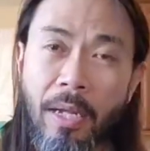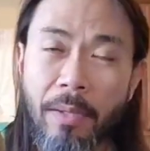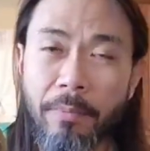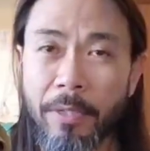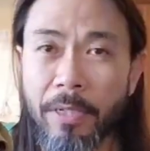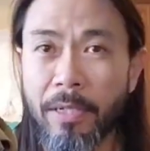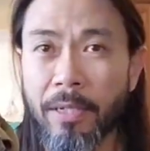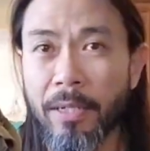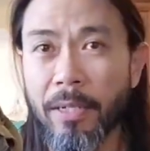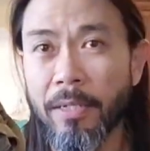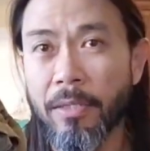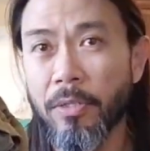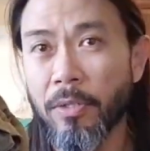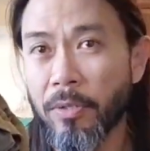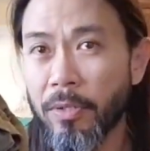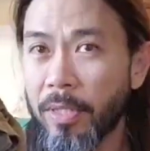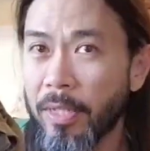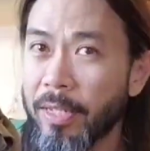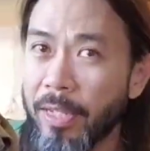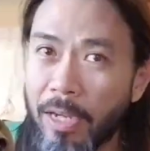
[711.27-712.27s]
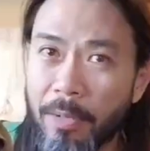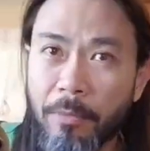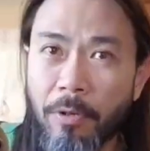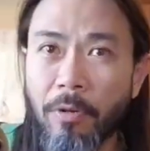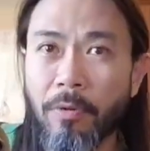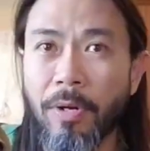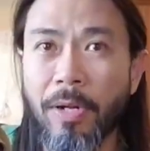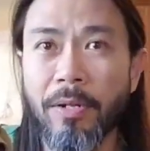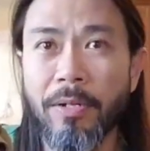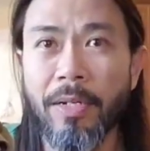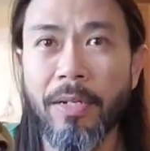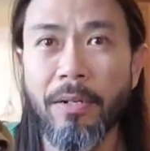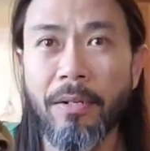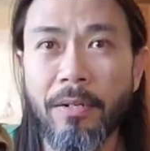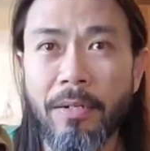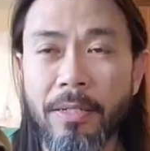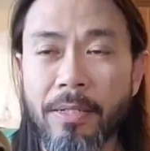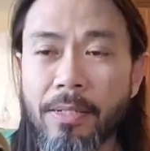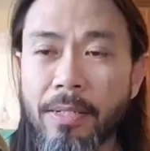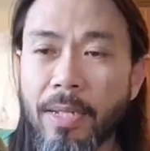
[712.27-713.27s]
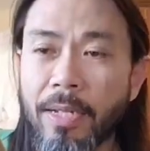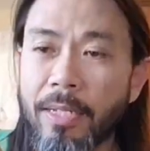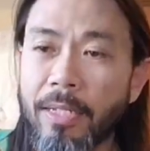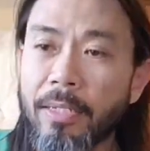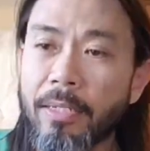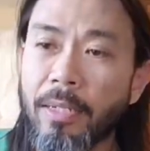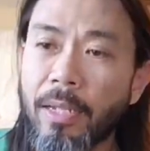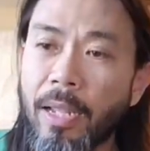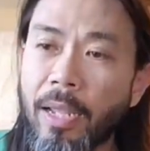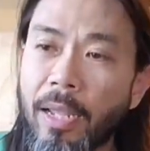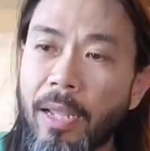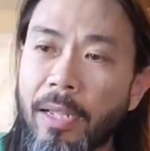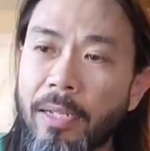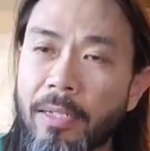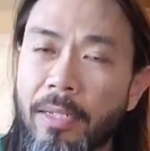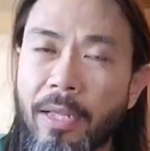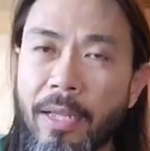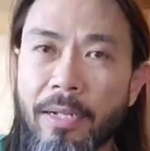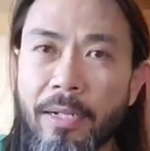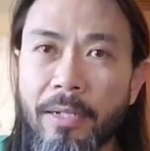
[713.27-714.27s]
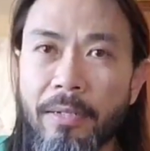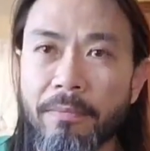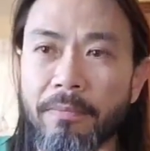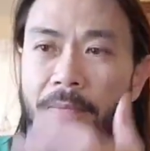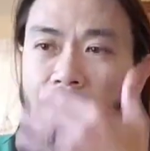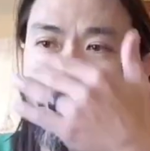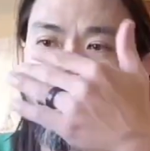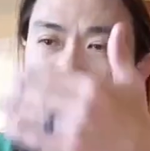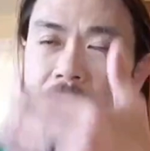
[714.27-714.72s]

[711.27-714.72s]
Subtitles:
I'm gonna turn the camera around here in a second and kind of